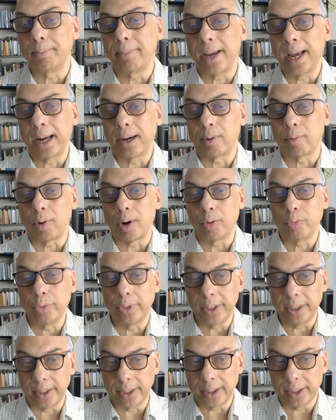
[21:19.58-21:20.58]

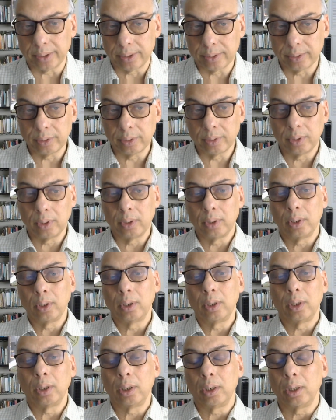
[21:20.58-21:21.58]
backgrounding it?
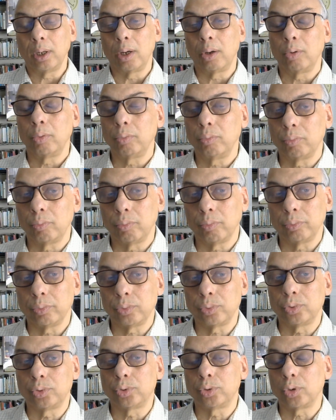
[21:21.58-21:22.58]
Now,
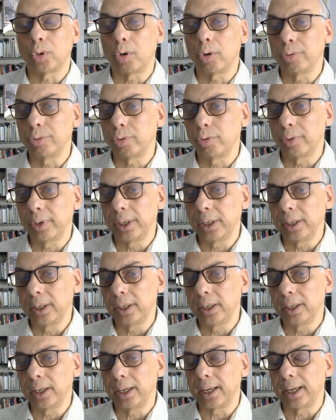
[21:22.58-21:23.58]

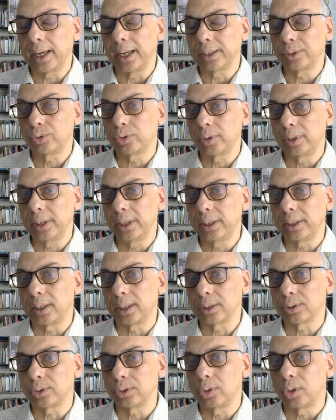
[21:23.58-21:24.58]
Chaudhuri actually
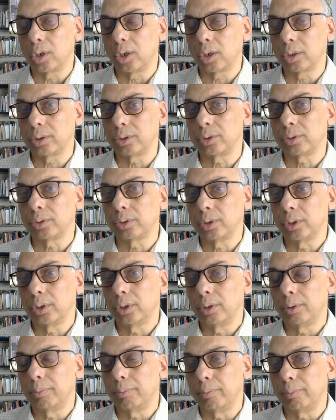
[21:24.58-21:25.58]
does not
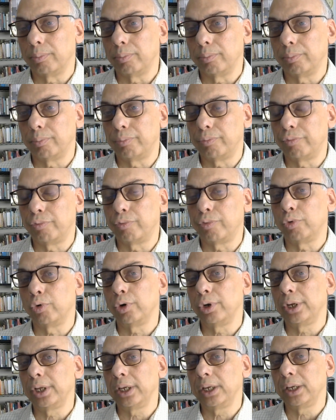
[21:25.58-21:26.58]

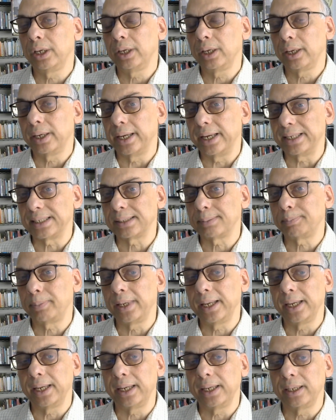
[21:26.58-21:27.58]
fully
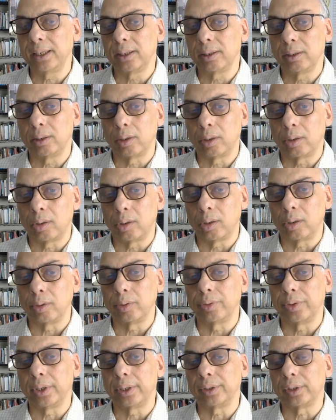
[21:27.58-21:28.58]
explain
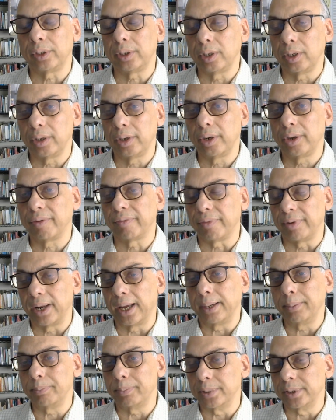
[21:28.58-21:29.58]
the theory of
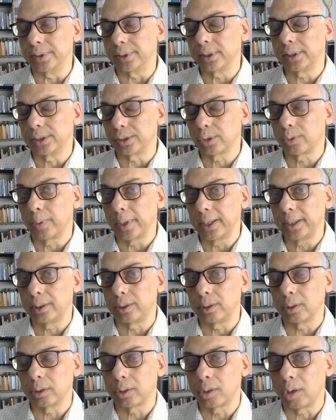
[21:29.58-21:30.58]
Leibniz. It's
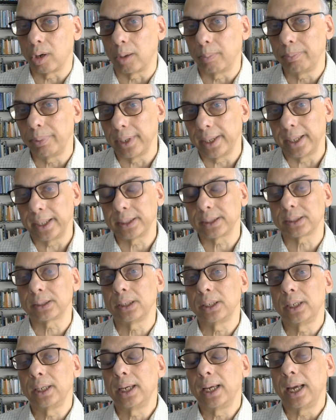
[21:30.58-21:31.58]
quite
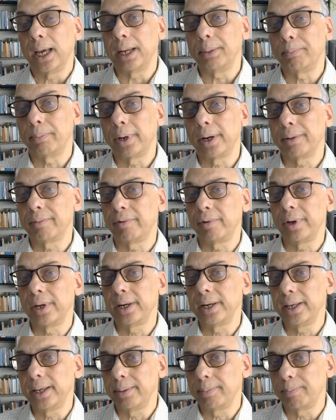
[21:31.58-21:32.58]
complex, and but a
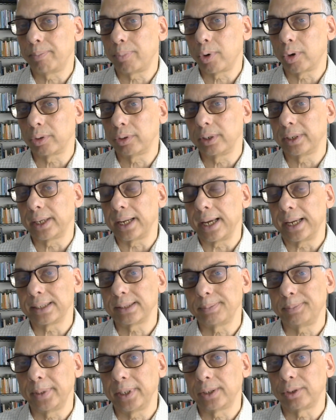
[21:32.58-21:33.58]
really important
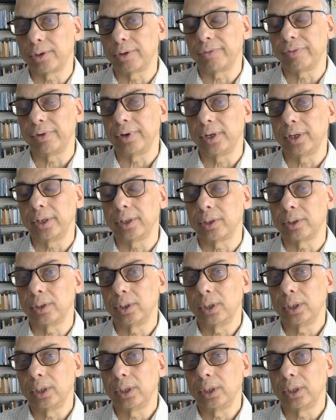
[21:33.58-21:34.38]
aspect of it